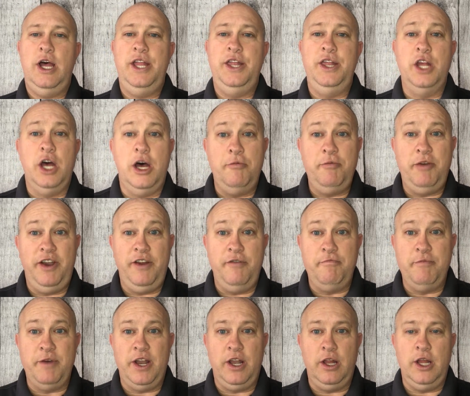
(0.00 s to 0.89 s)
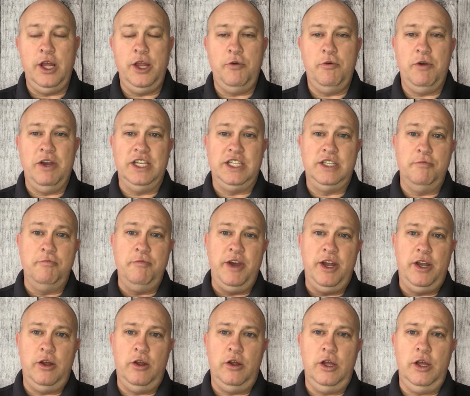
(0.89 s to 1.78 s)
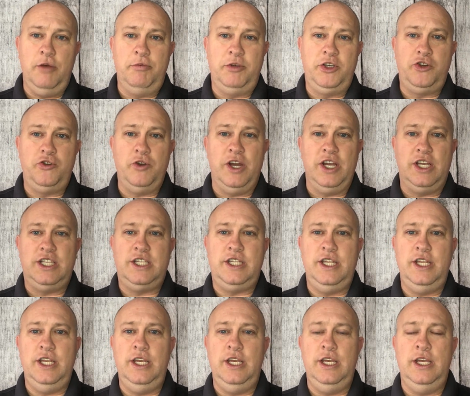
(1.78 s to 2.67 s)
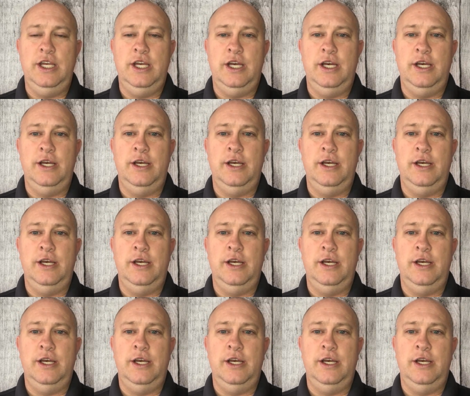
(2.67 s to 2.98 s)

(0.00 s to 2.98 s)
not made of metal. Otherwise the metal obstructs the